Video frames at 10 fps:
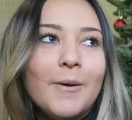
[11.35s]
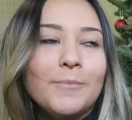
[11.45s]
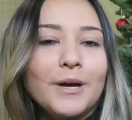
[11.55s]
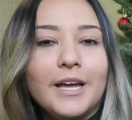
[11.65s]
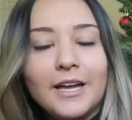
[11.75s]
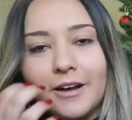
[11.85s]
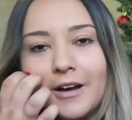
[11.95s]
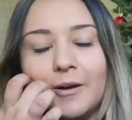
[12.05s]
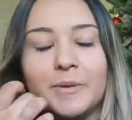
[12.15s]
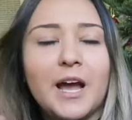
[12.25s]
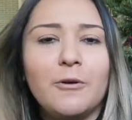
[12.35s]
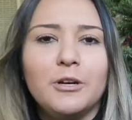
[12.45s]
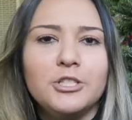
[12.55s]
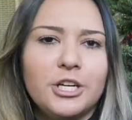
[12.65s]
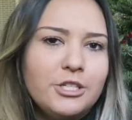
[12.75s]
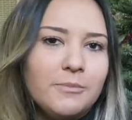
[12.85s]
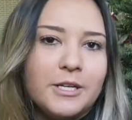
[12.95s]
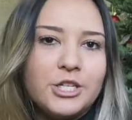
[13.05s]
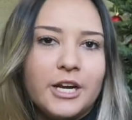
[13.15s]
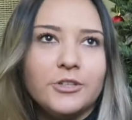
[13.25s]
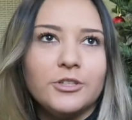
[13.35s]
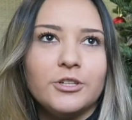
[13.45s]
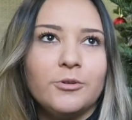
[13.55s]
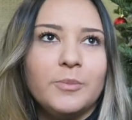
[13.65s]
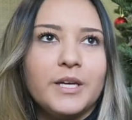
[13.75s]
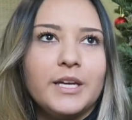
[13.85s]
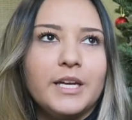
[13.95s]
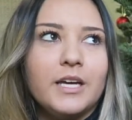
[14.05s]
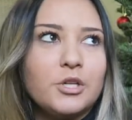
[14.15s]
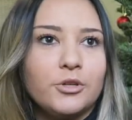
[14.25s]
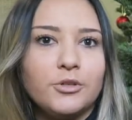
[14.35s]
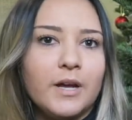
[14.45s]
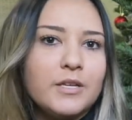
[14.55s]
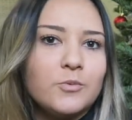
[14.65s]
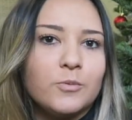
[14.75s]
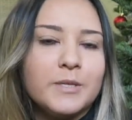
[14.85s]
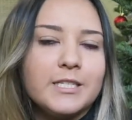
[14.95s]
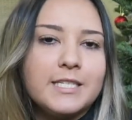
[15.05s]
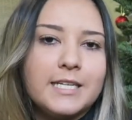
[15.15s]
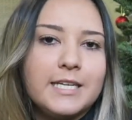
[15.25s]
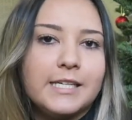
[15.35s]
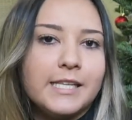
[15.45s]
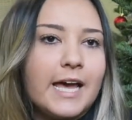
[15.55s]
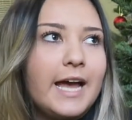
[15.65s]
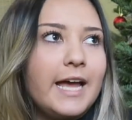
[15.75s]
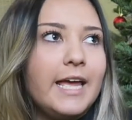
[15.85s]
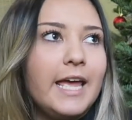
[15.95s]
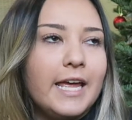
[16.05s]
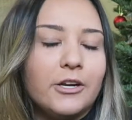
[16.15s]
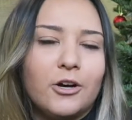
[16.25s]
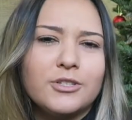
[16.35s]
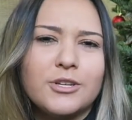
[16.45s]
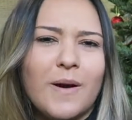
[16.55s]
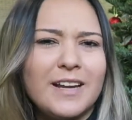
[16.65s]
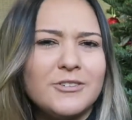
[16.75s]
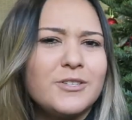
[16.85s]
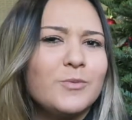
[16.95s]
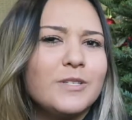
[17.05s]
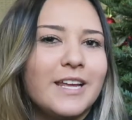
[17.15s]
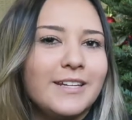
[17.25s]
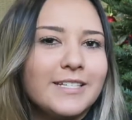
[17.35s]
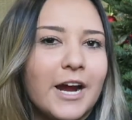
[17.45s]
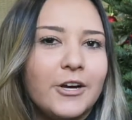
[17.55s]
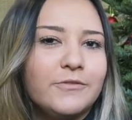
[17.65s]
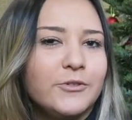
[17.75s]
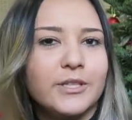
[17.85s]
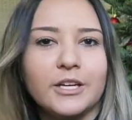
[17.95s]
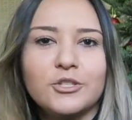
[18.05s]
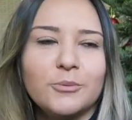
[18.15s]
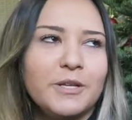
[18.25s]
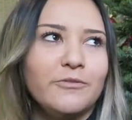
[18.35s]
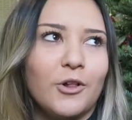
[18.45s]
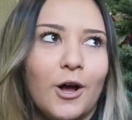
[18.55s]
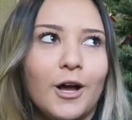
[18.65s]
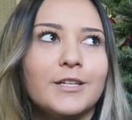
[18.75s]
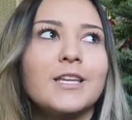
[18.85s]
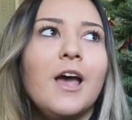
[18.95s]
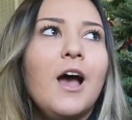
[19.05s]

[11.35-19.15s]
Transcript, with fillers: But um, yeah, I want to change up my channel a little bit so you guys will be seeing that. And also I just was getting tired of doing like so many vlogs.